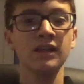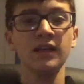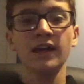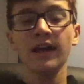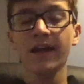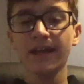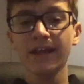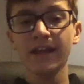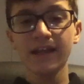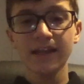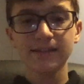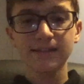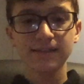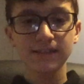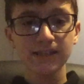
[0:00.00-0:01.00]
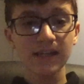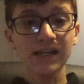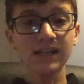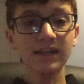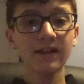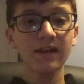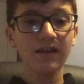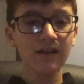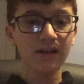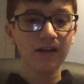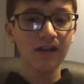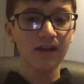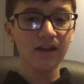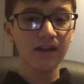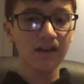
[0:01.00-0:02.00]
It's not
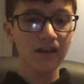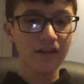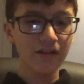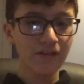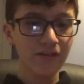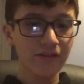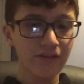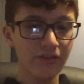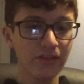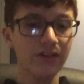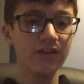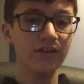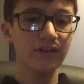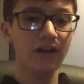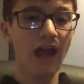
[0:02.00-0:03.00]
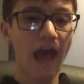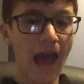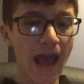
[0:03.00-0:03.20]
the